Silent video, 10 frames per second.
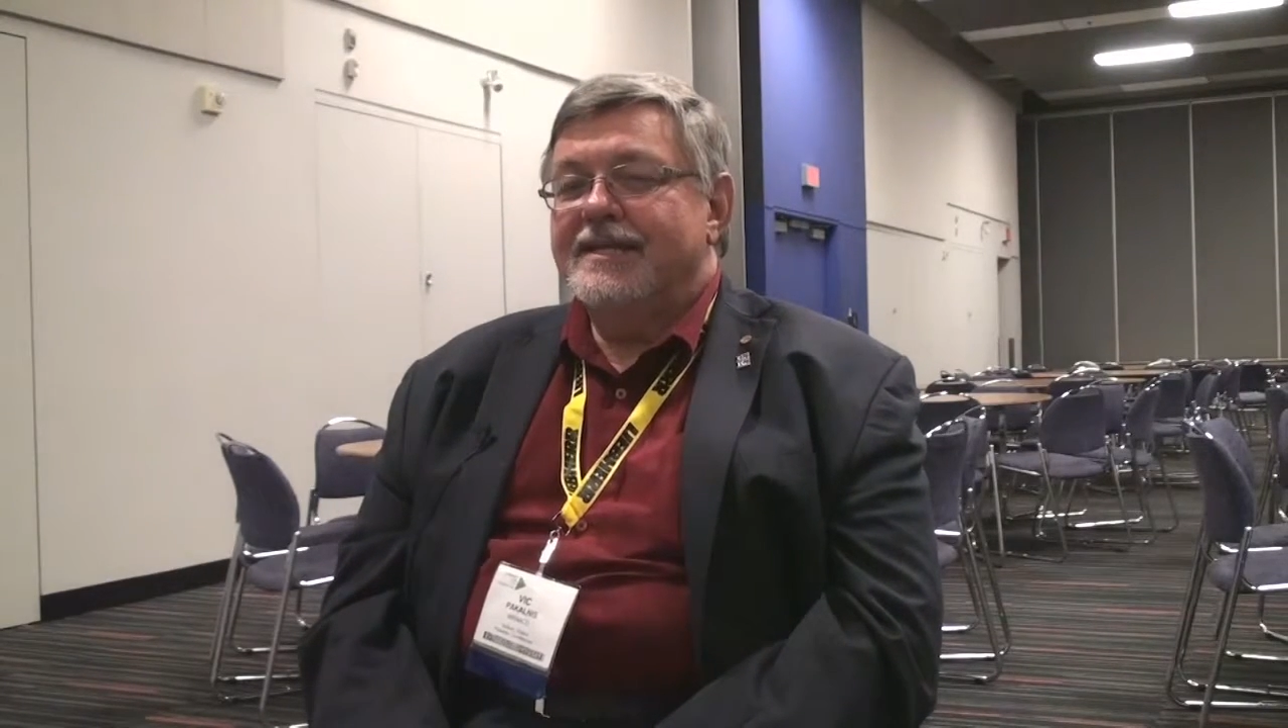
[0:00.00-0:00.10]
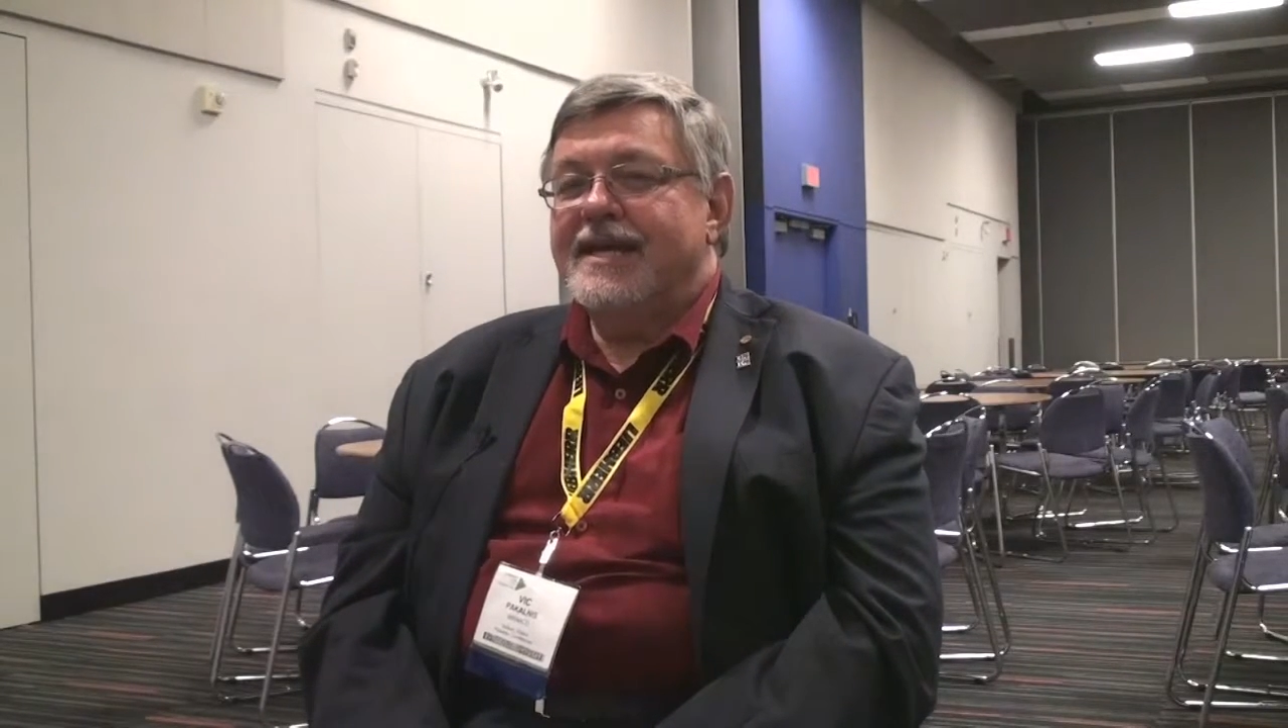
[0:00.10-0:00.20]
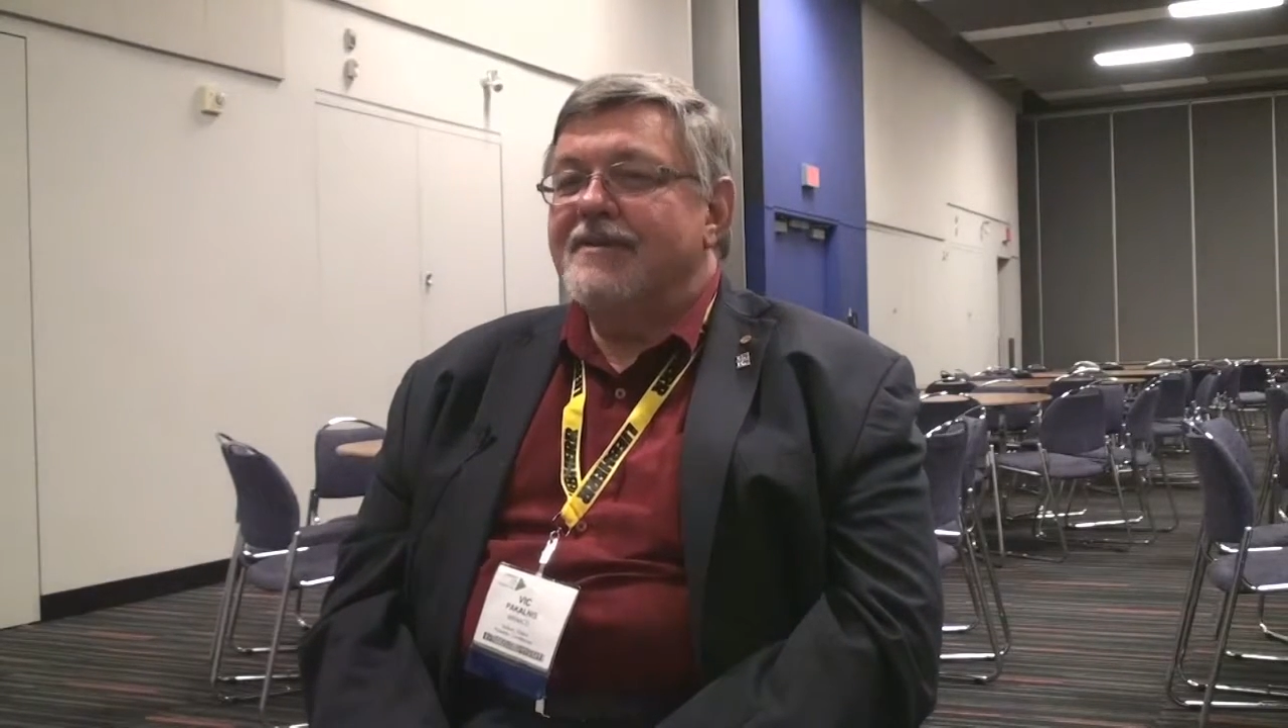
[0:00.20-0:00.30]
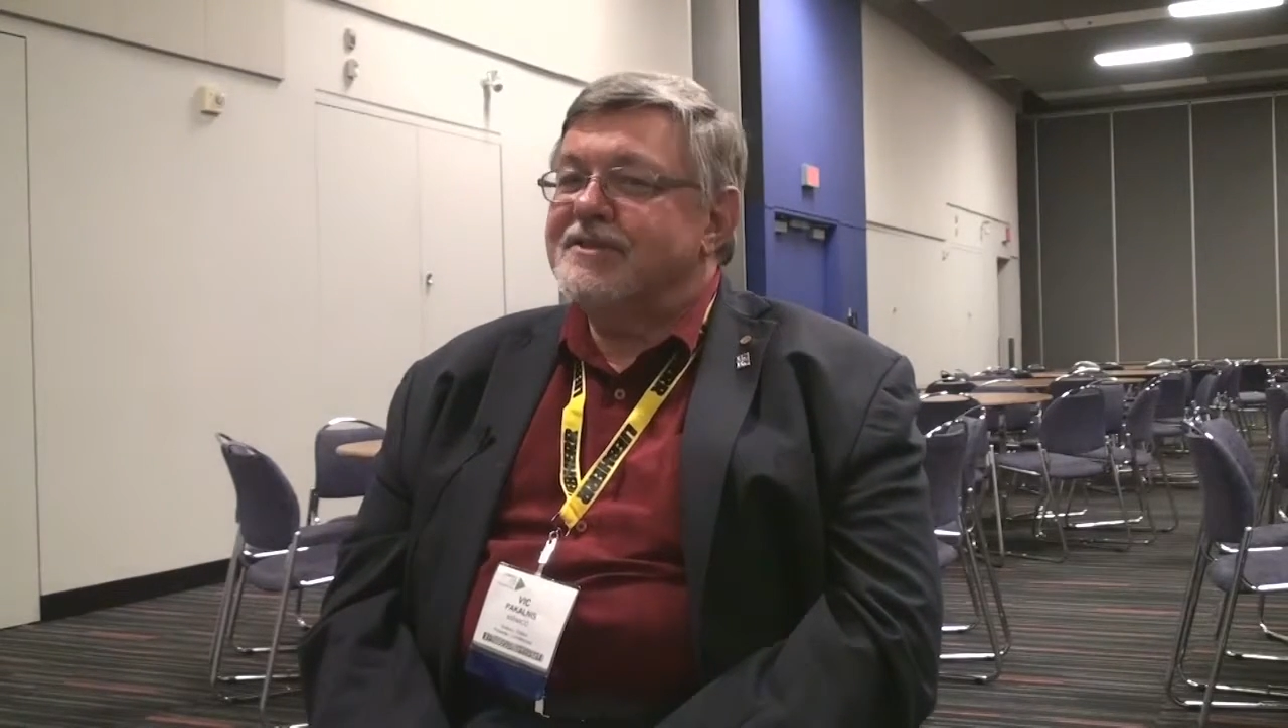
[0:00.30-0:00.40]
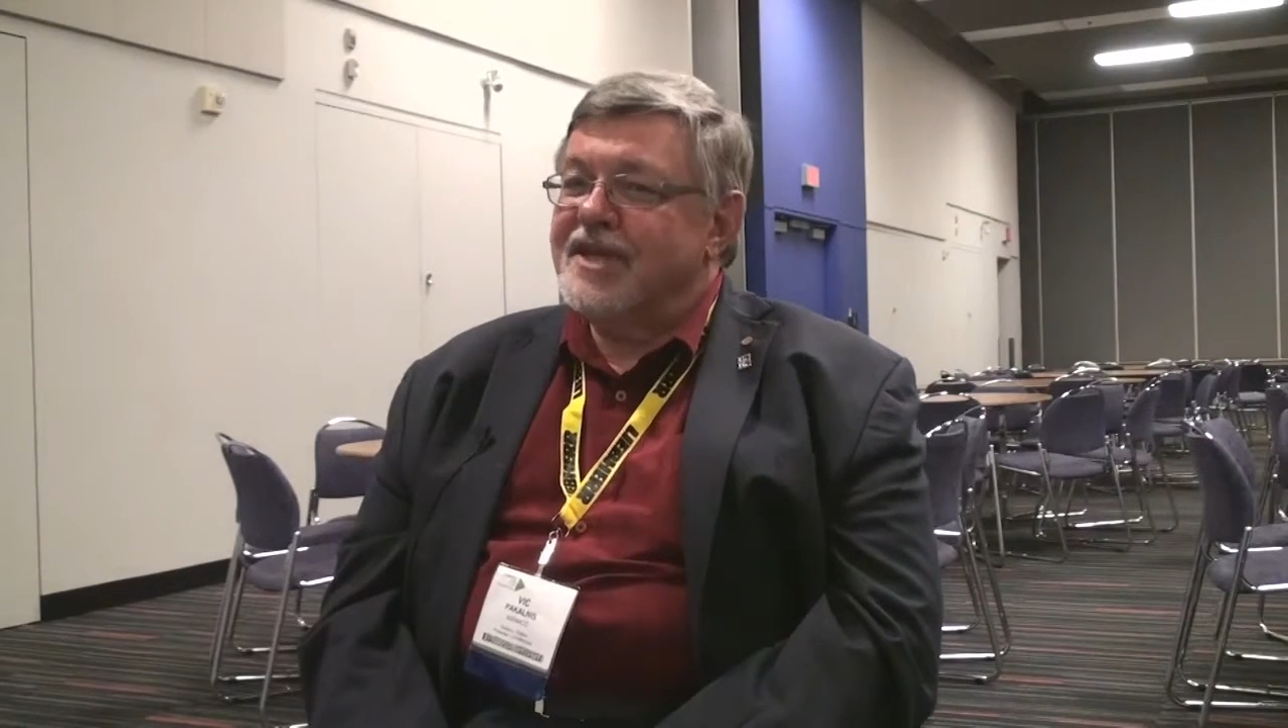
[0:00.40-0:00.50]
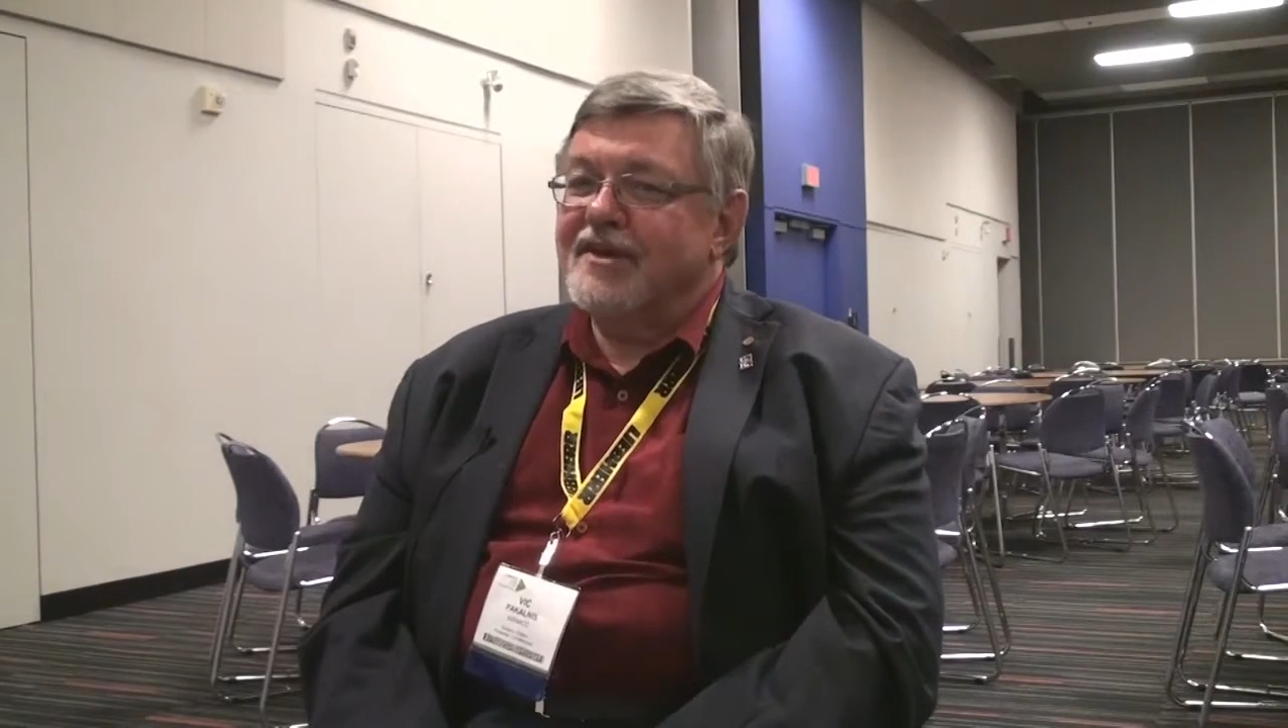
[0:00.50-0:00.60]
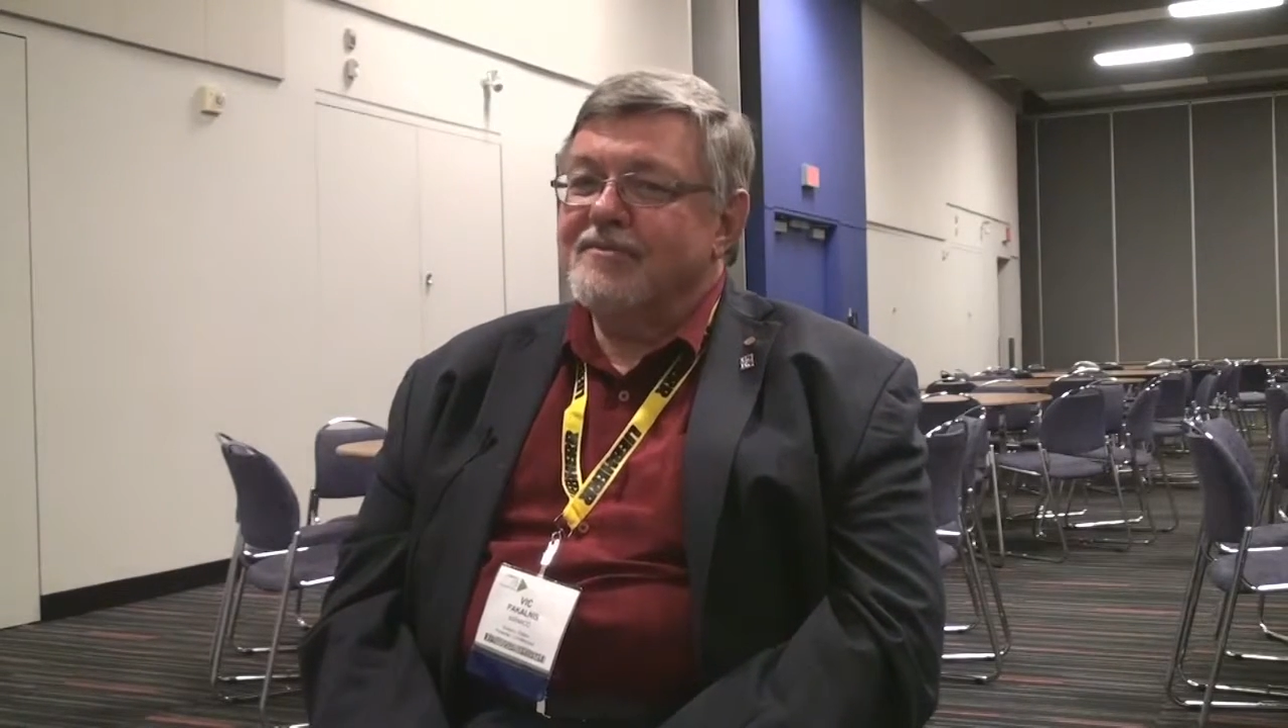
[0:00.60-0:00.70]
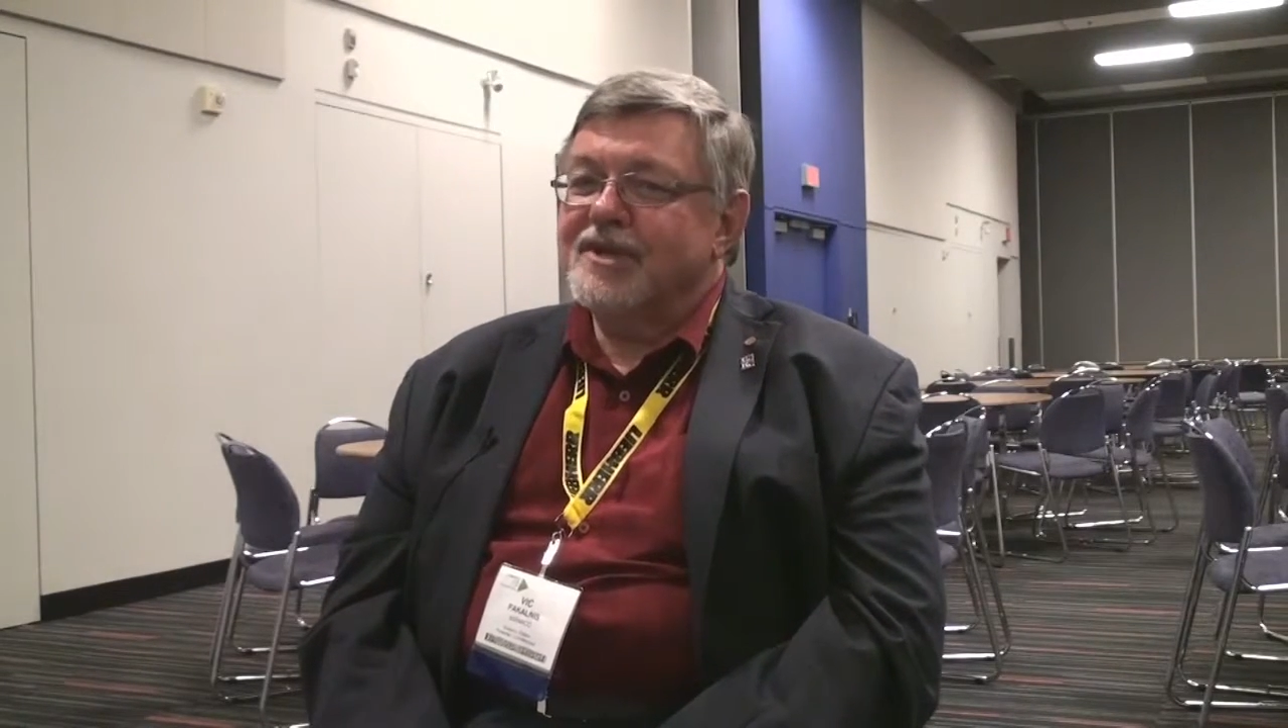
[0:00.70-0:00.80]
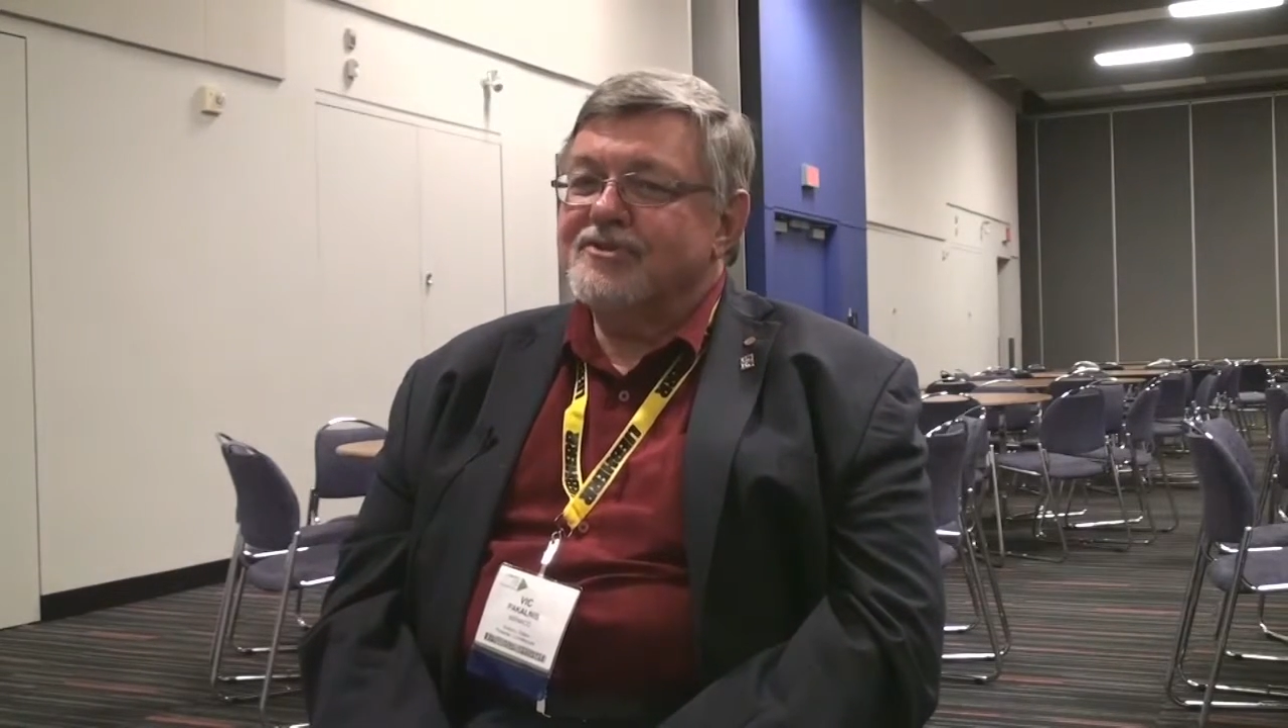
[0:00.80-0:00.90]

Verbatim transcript: downtown